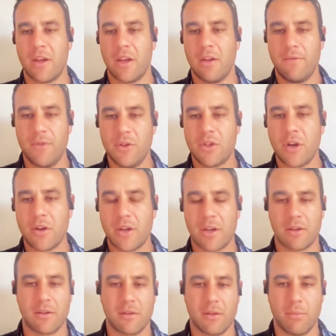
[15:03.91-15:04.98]
if you don't
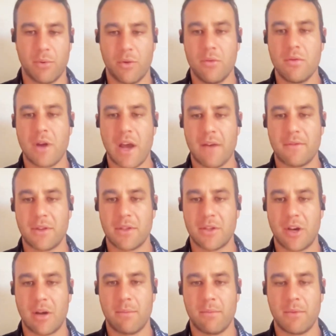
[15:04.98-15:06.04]
kick the ball after the
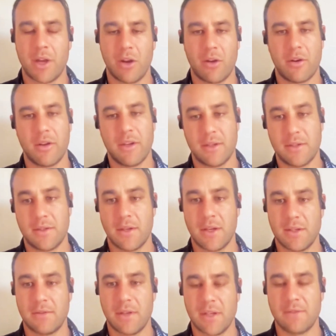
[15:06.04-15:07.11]
time allotted
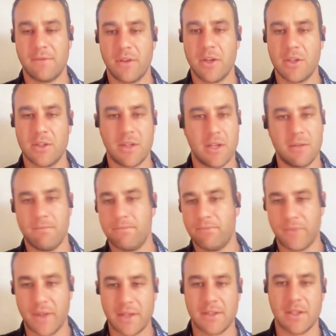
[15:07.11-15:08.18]
has finished, then
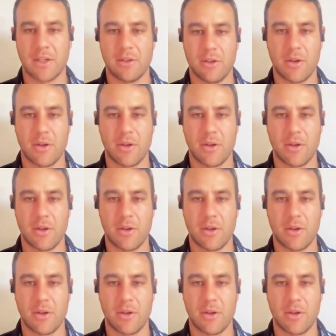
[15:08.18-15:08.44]
that's it.